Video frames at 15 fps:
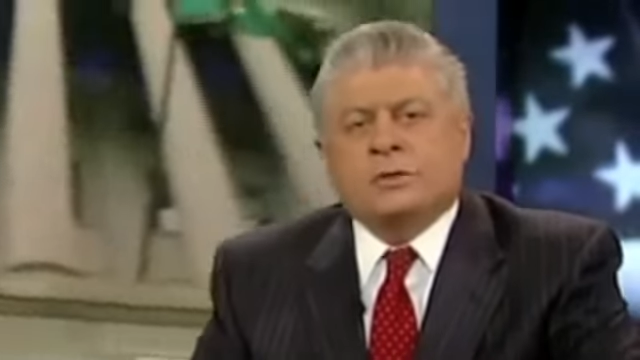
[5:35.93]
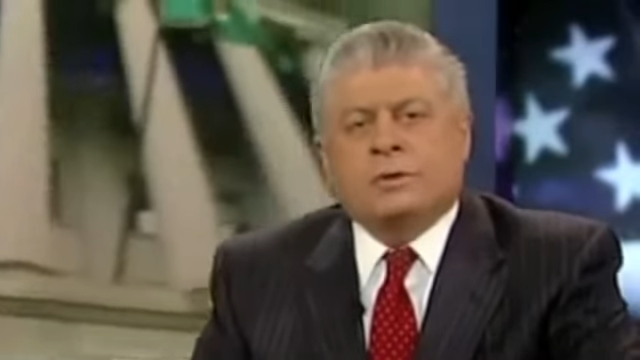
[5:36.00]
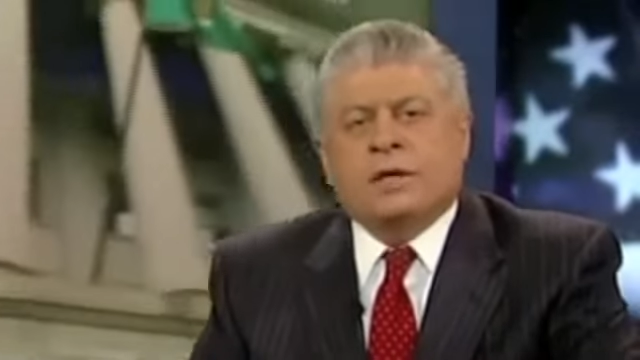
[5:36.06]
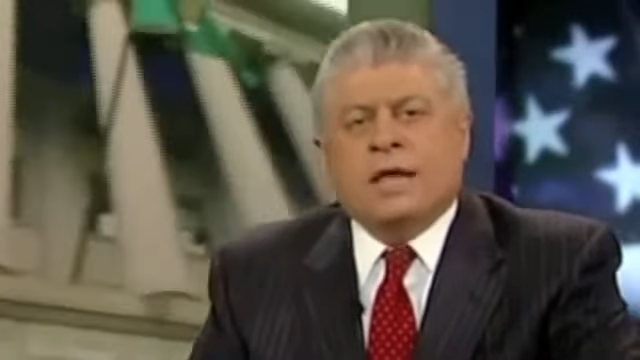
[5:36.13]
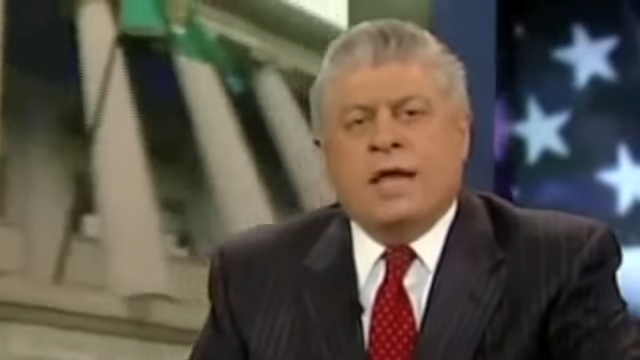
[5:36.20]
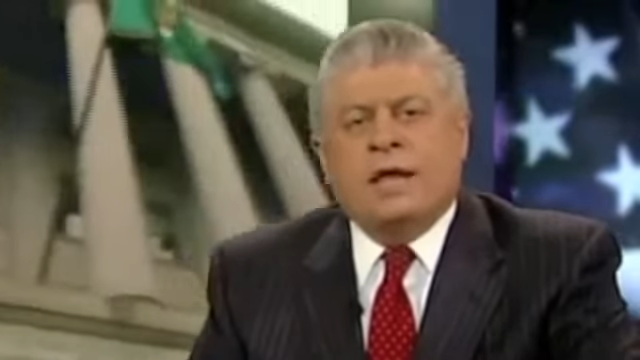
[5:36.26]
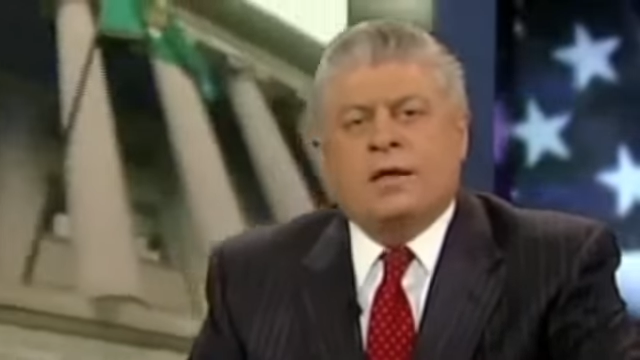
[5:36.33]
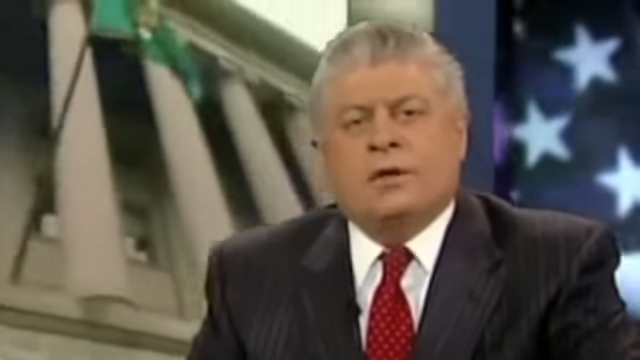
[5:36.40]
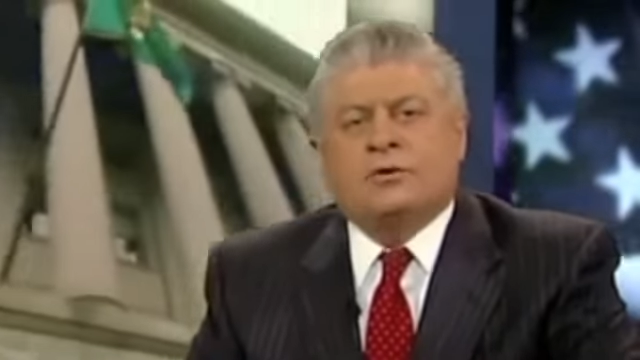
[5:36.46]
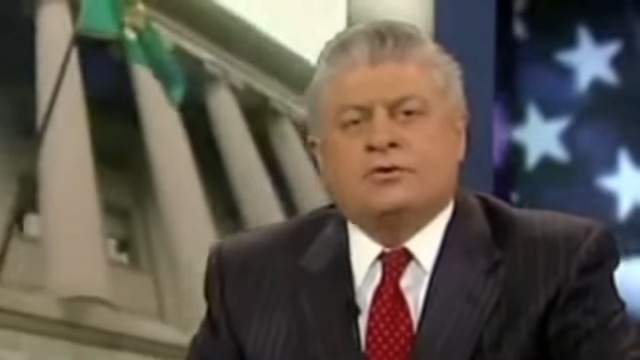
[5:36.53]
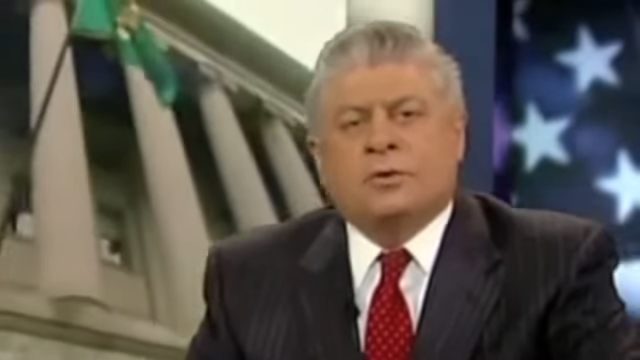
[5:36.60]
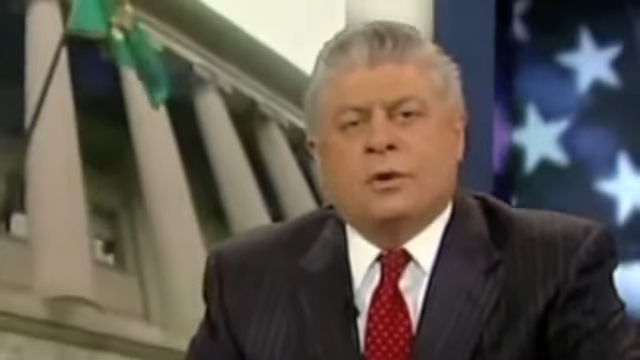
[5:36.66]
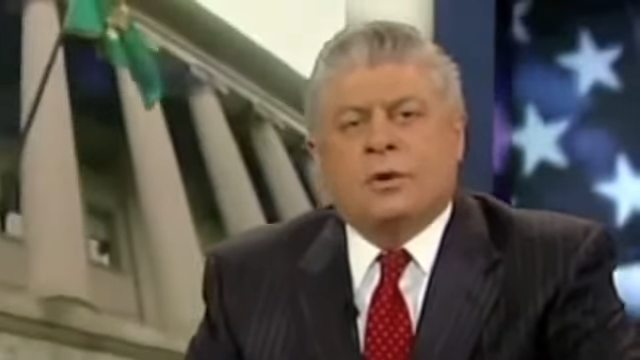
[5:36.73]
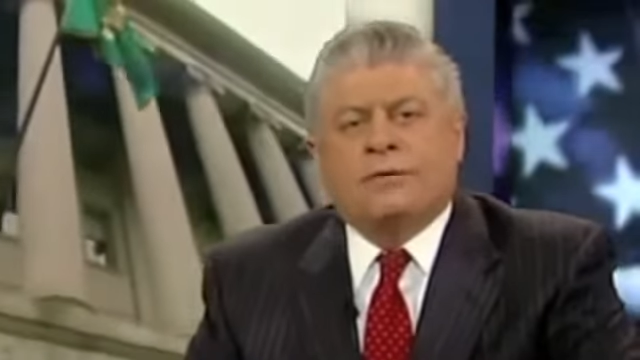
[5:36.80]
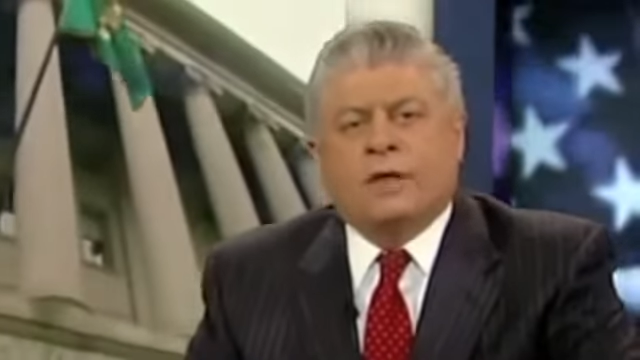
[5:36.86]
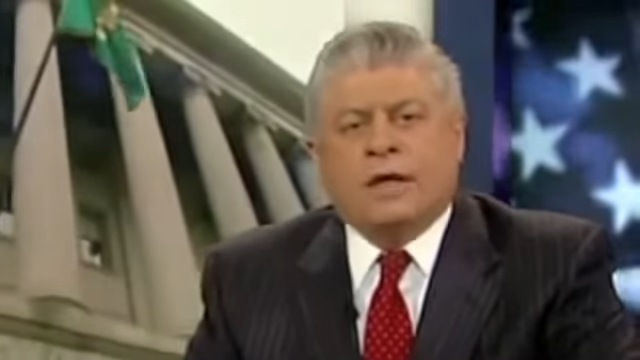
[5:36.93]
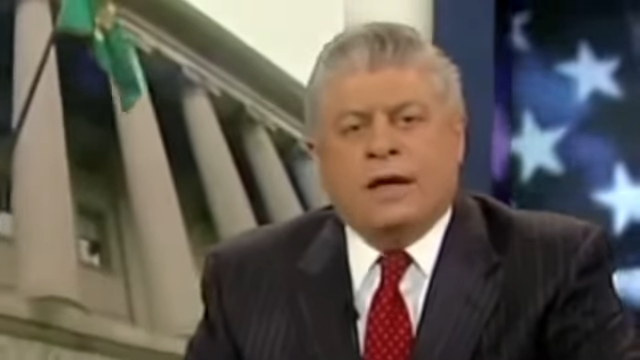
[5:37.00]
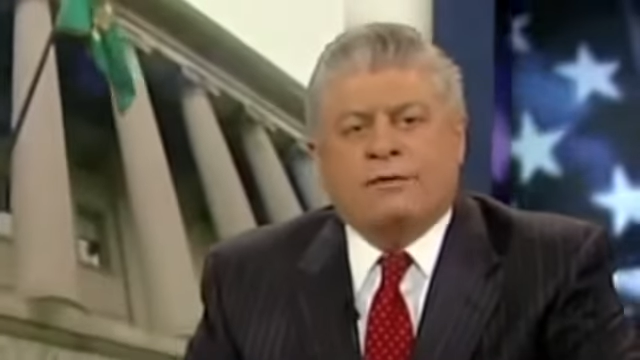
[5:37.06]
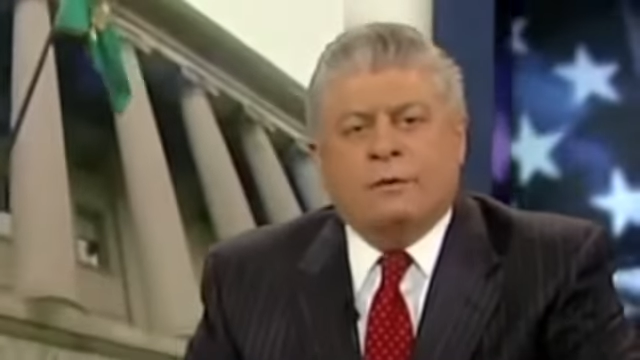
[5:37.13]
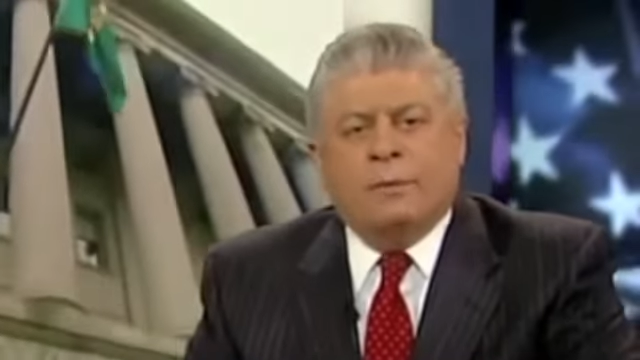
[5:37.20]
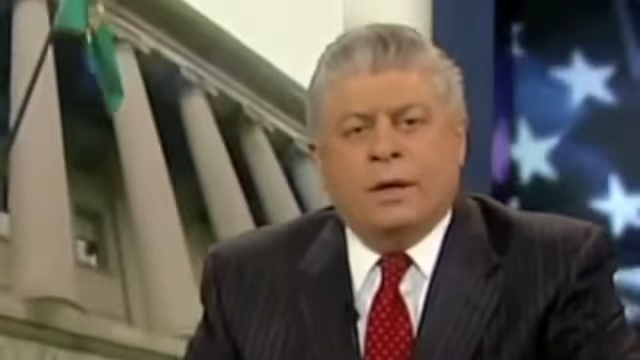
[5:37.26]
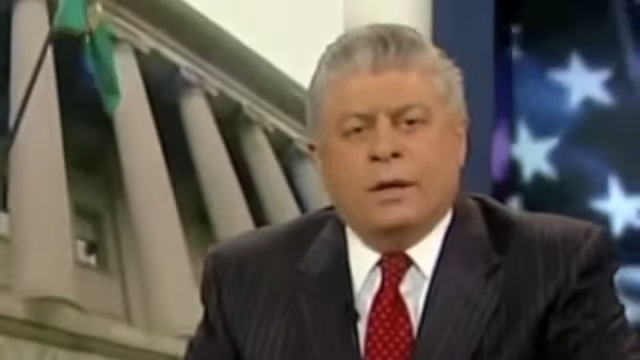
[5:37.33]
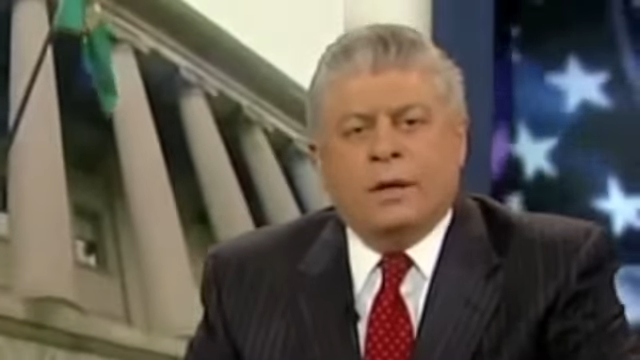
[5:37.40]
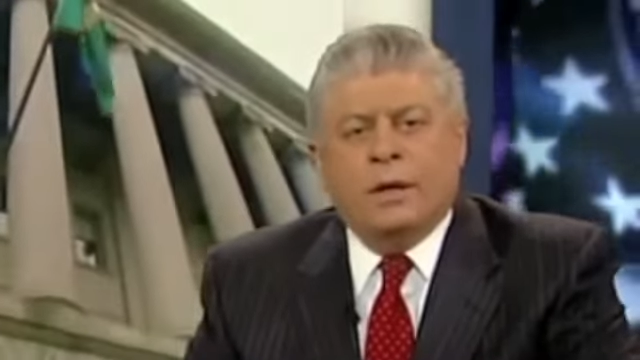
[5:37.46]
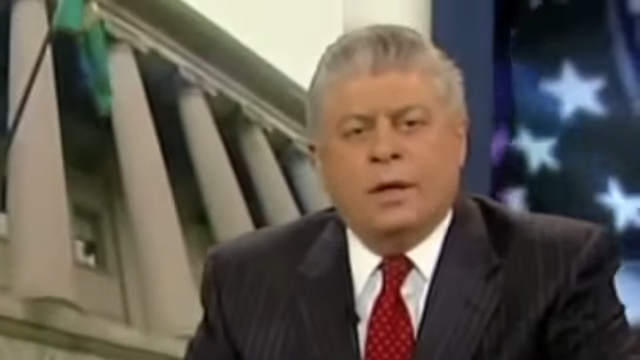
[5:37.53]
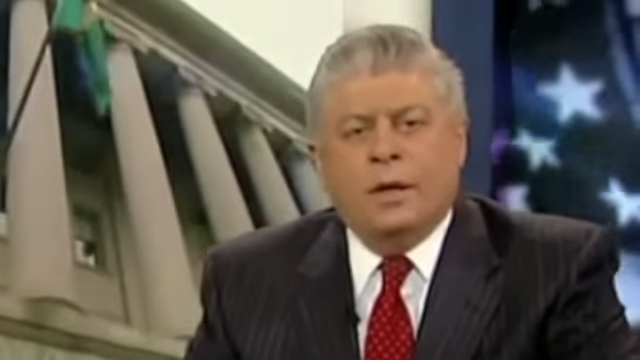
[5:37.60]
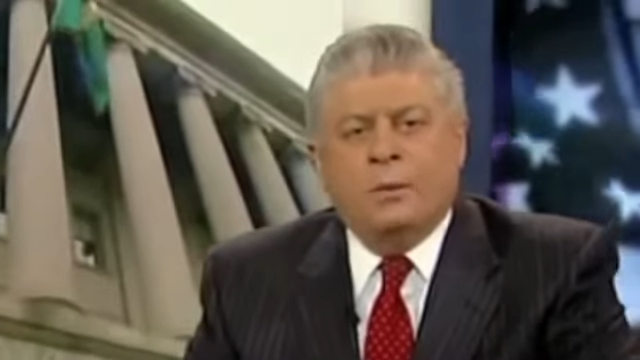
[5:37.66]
to regain control of the government,